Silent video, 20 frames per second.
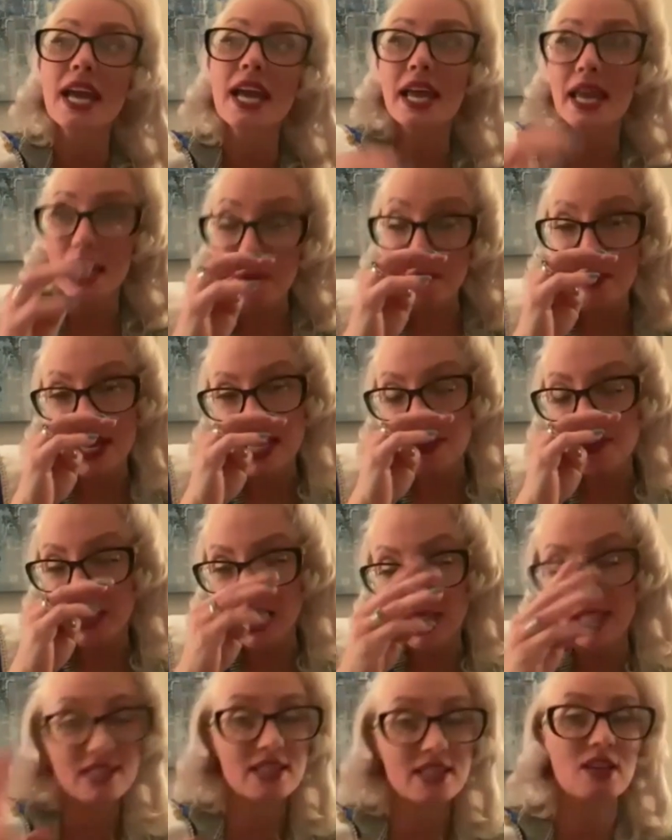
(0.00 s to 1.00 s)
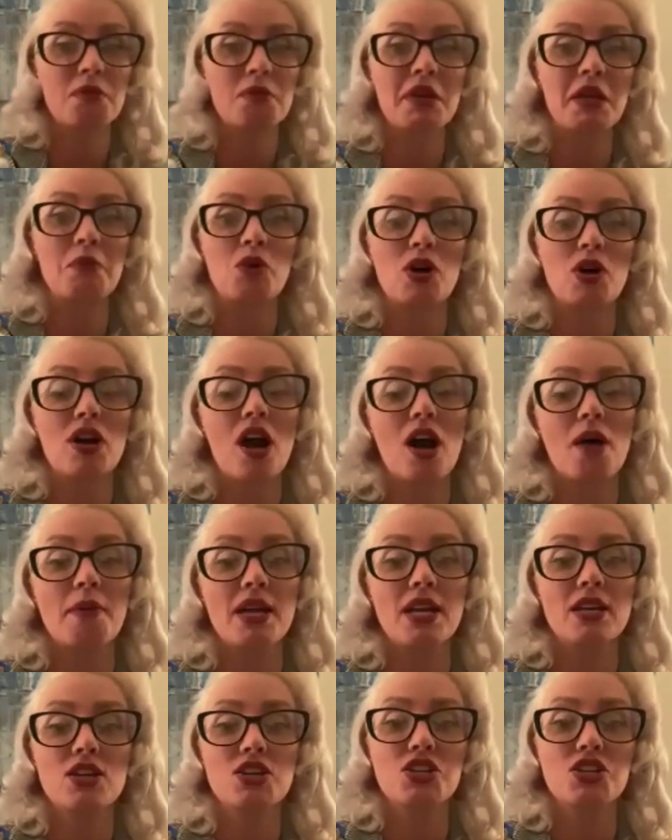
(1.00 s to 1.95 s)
it must be considerably more common.